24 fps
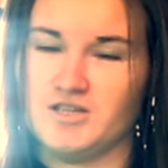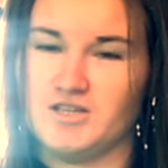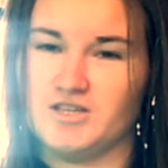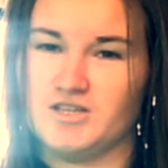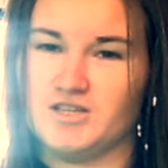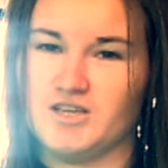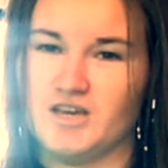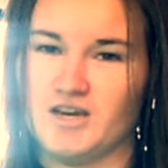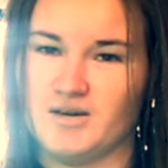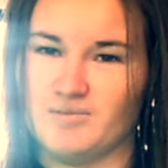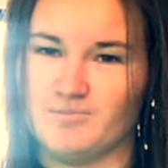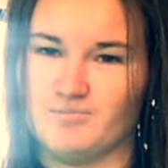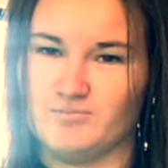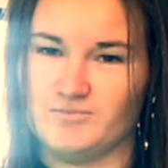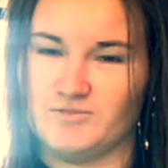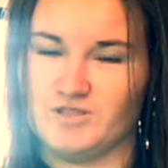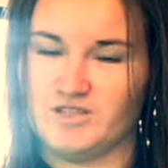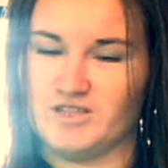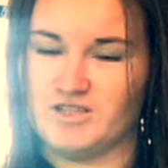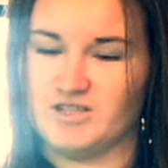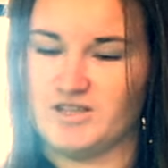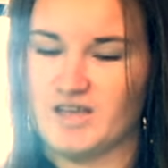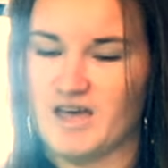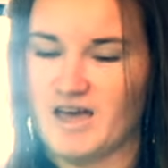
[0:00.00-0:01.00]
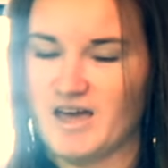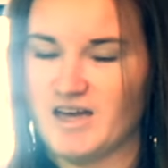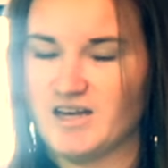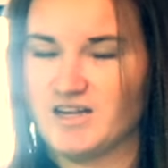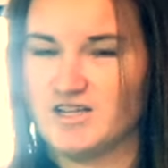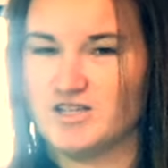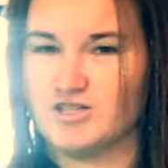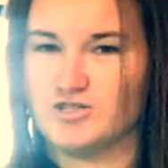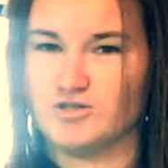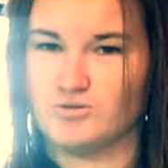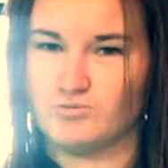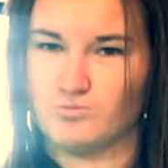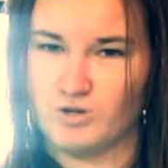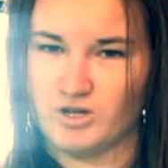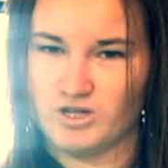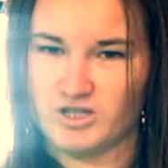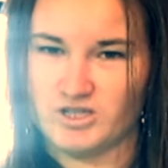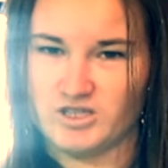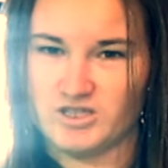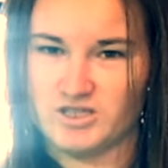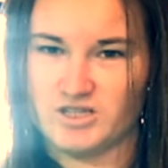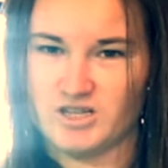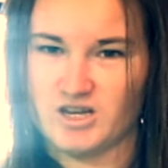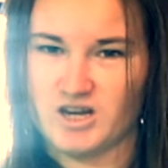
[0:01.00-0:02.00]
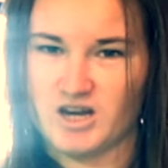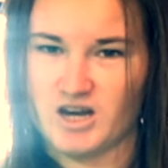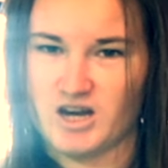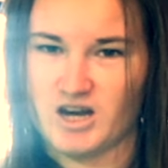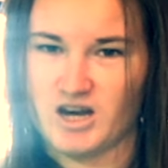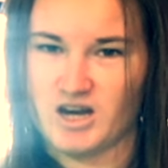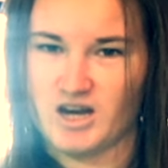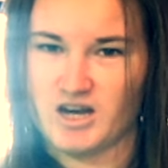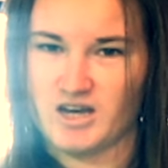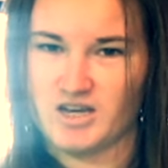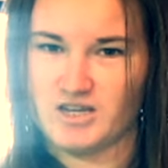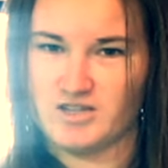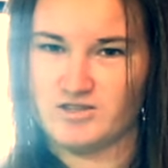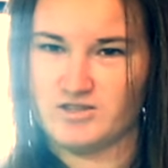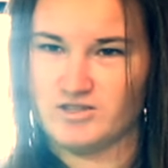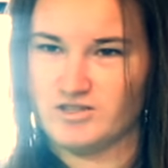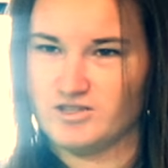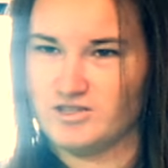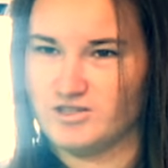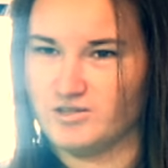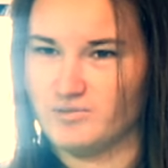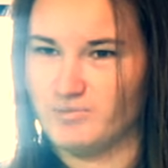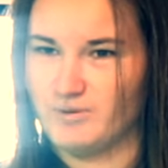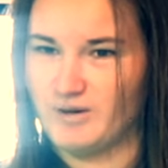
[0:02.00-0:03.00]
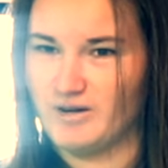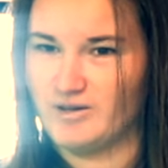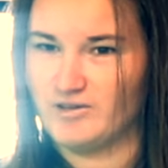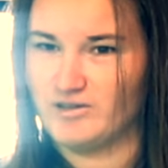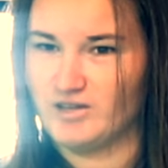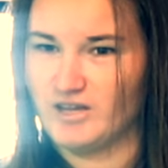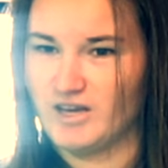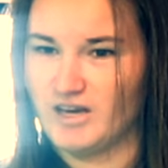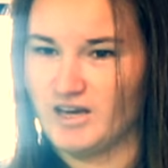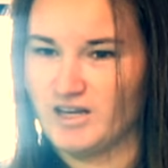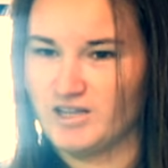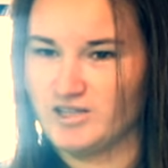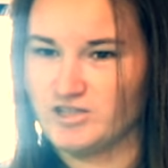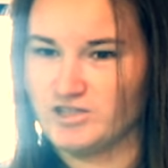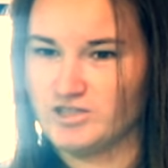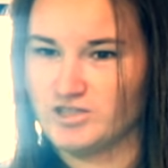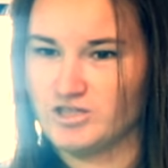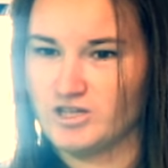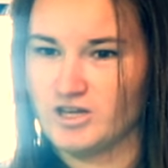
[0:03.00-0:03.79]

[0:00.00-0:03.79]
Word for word: Yeah that is what I think about that.